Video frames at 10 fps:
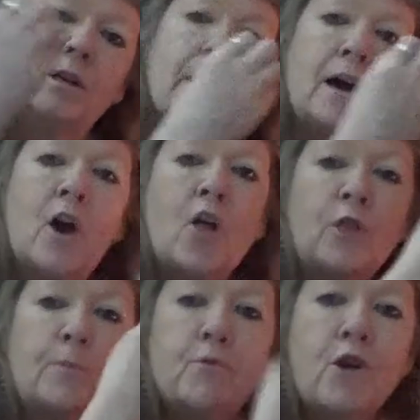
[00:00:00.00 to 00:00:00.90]
about
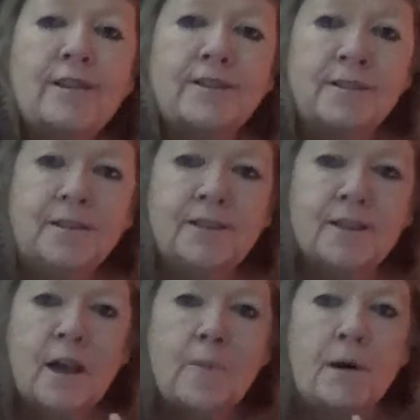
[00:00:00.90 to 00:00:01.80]
the present,
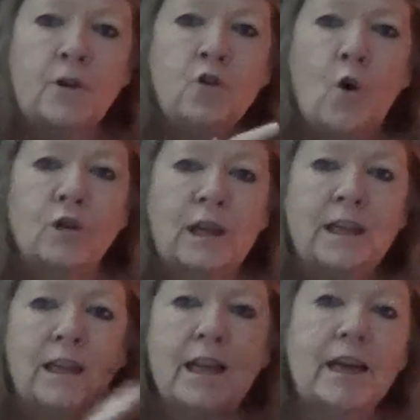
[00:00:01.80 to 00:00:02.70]
but not
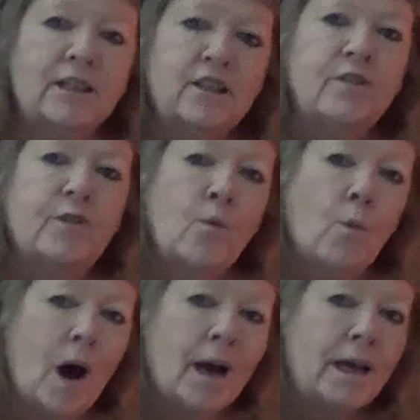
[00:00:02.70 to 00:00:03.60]
in a negative
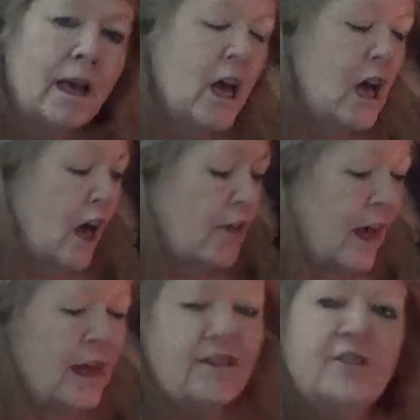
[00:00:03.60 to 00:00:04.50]
way. And
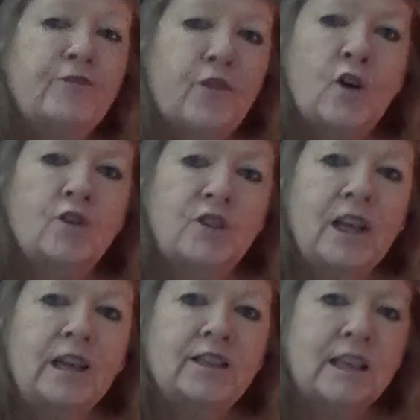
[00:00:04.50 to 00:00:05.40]
that is the first
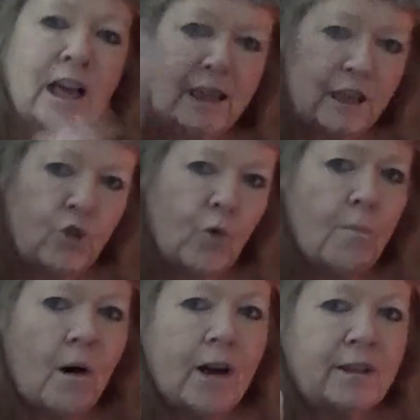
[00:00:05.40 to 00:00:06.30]
thing to get in your
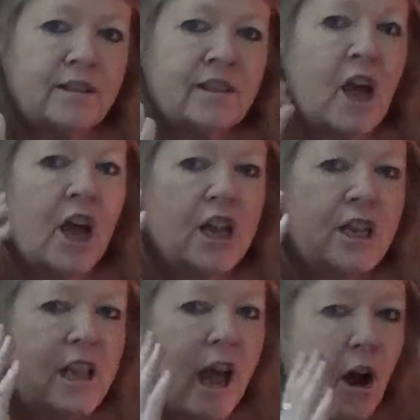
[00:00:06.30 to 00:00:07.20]
minds.
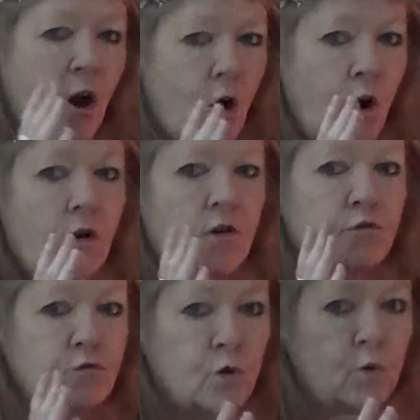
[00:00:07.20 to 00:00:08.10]
There are
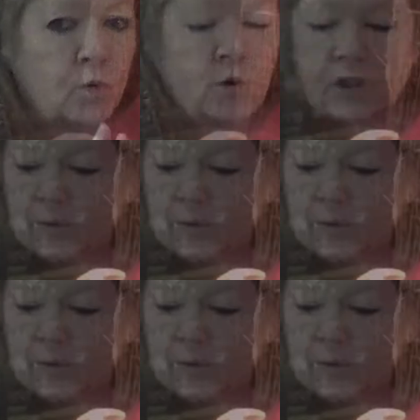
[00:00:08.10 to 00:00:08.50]
rules.